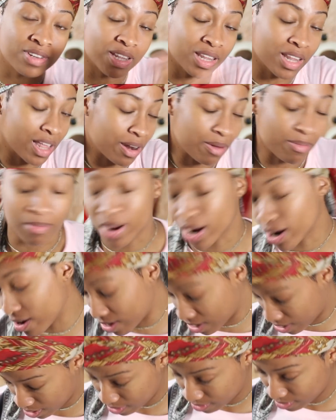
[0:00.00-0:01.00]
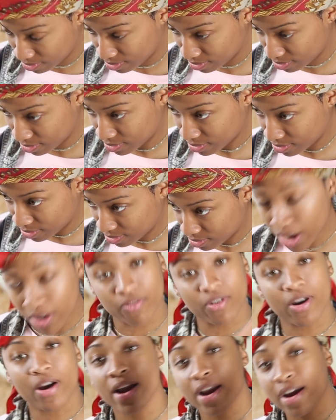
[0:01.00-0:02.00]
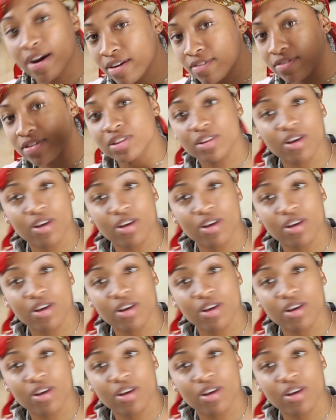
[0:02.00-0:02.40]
Let it marinate. For however